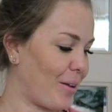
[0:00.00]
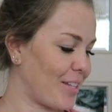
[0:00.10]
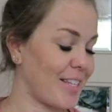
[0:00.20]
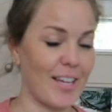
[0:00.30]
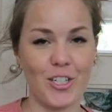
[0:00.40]

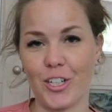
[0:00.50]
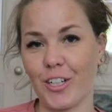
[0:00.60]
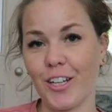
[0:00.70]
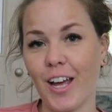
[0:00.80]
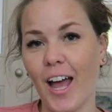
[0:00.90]

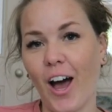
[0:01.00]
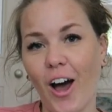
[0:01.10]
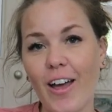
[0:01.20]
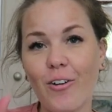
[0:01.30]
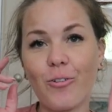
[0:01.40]
session.
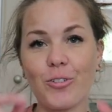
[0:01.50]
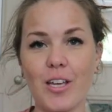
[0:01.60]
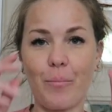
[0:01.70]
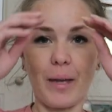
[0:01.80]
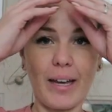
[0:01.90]
I
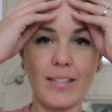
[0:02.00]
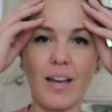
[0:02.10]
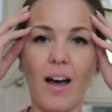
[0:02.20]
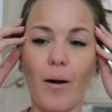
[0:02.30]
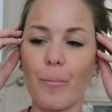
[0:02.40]
also picked
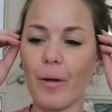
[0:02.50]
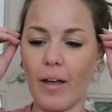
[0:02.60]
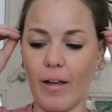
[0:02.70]
up